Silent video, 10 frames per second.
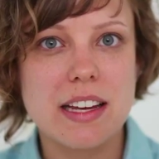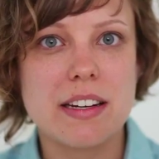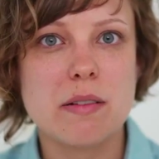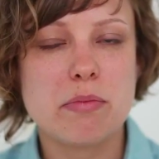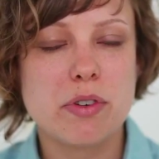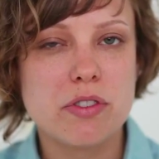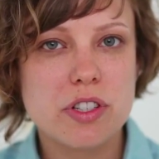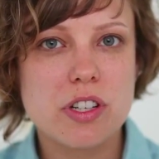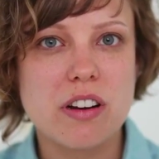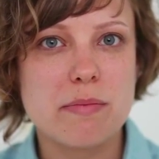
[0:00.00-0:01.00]
and
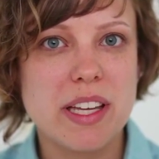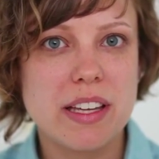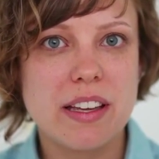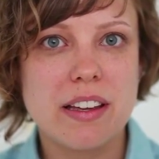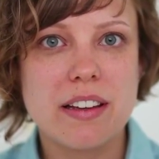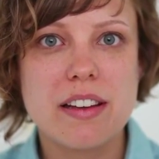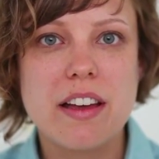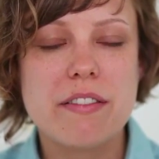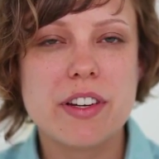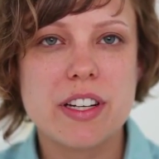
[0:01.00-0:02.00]
approached art making
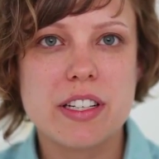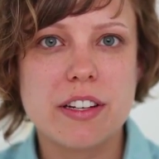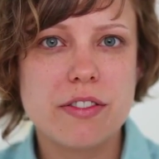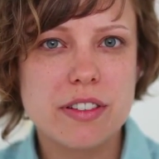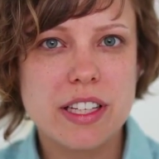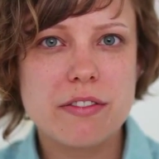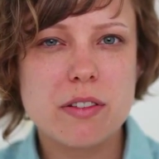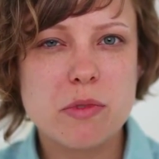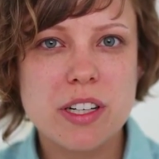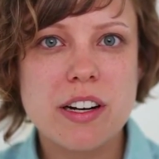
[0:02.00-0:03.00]
very differently
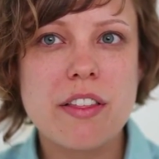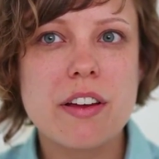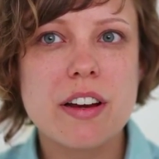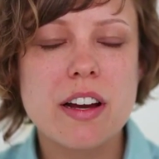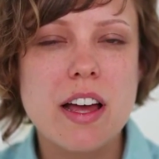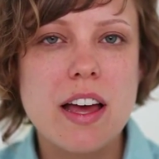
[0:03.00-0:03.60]
from one another.